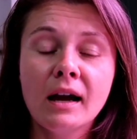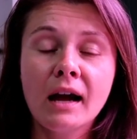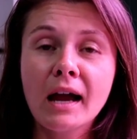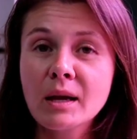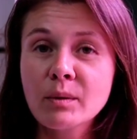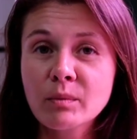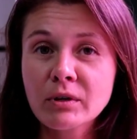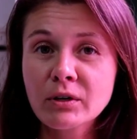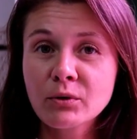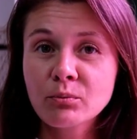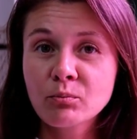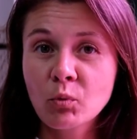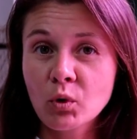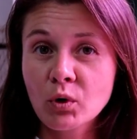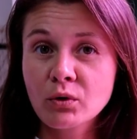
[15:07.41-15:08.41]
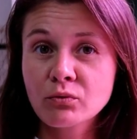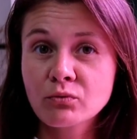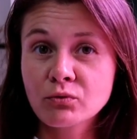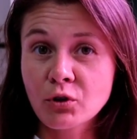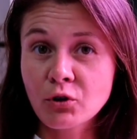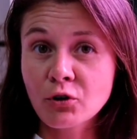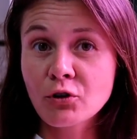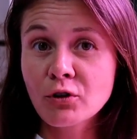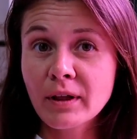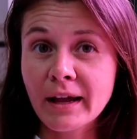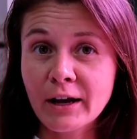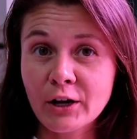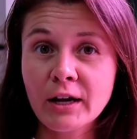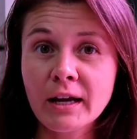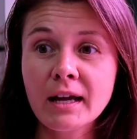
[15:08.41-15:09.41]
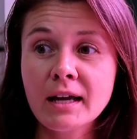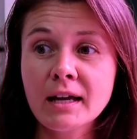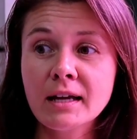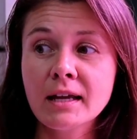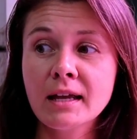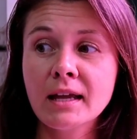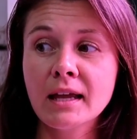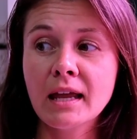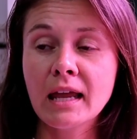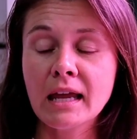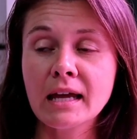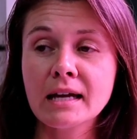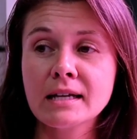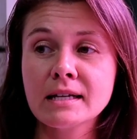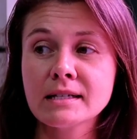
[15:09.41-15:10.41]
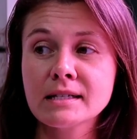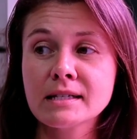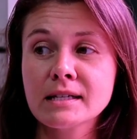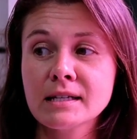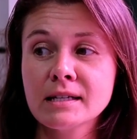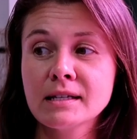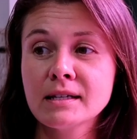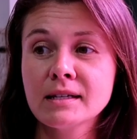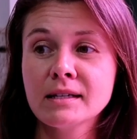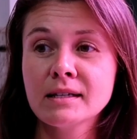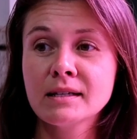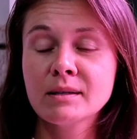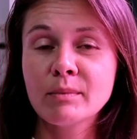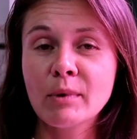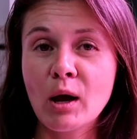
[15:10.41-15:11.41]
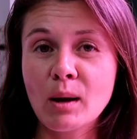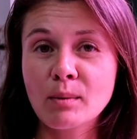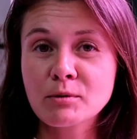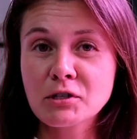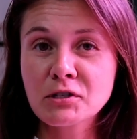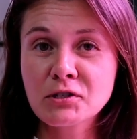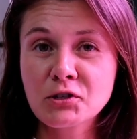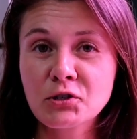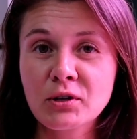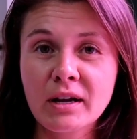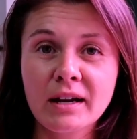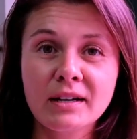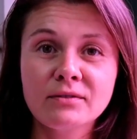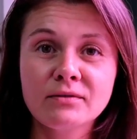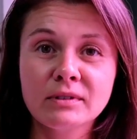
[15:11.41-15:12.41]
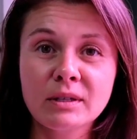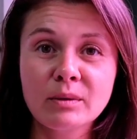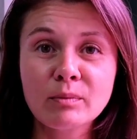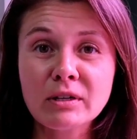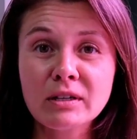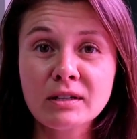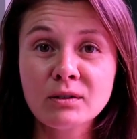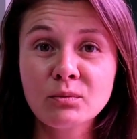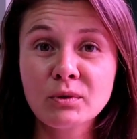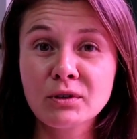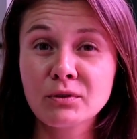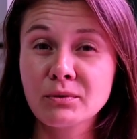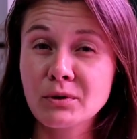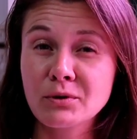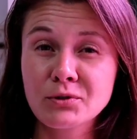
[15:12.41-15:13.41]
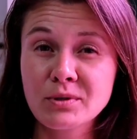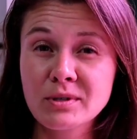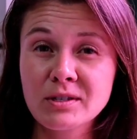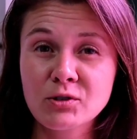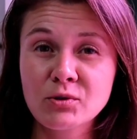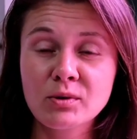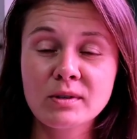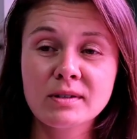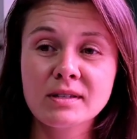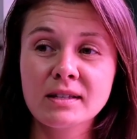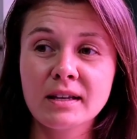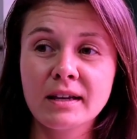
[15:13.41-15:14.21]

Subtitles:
I'm in a more rural area and my options are kind of limited with grocery stores.